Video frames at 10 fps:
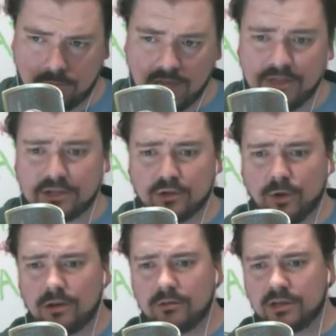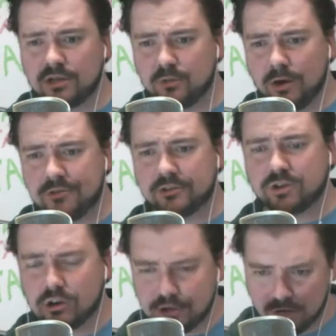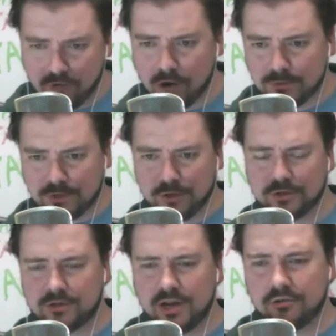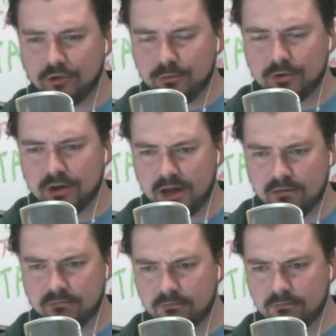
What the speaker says: And this is what the Sergeant of Arms told the state trooper again?